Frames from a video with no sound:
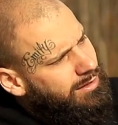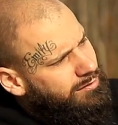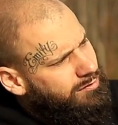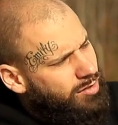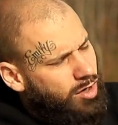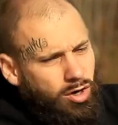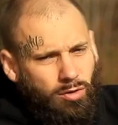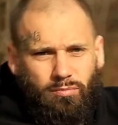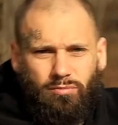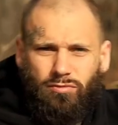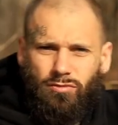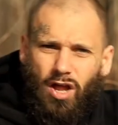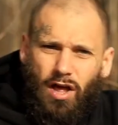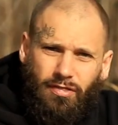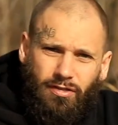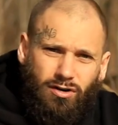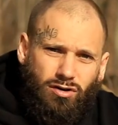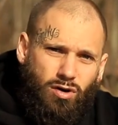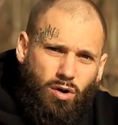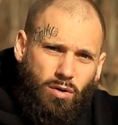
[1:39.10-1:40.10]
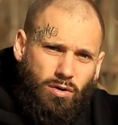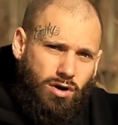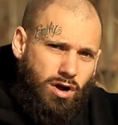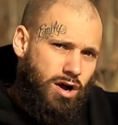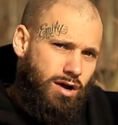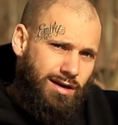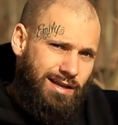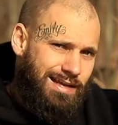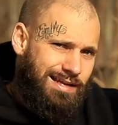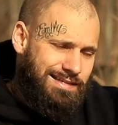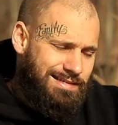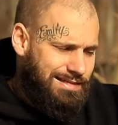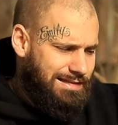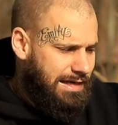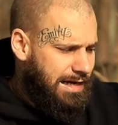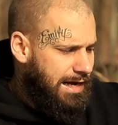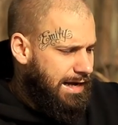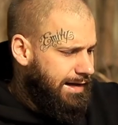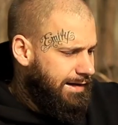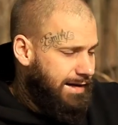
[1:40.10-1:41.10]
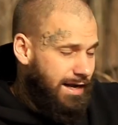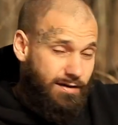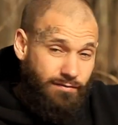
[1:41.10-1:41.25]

So nothing going on inside.